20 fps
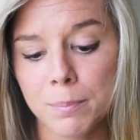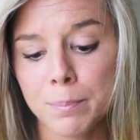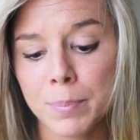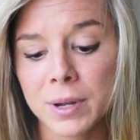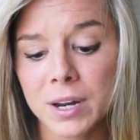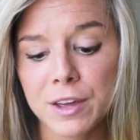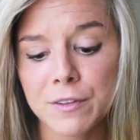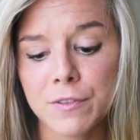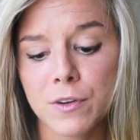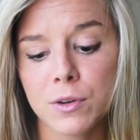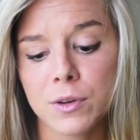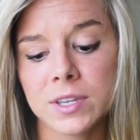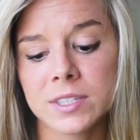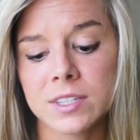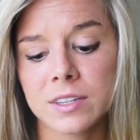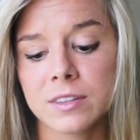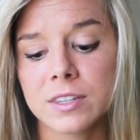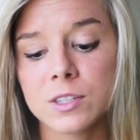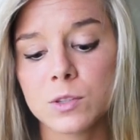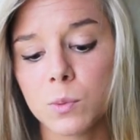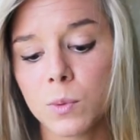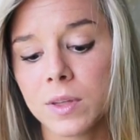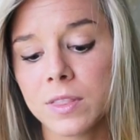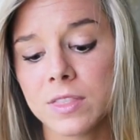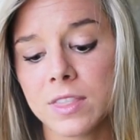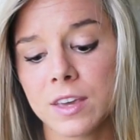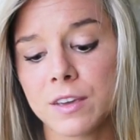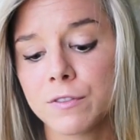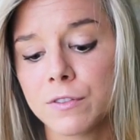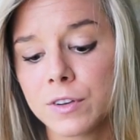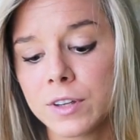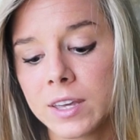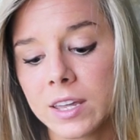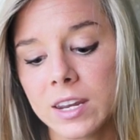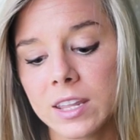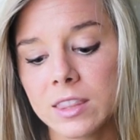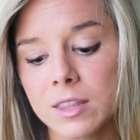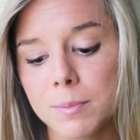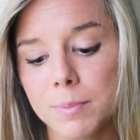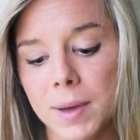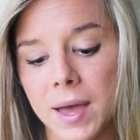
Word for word: But I focus on this one thing, forgetting the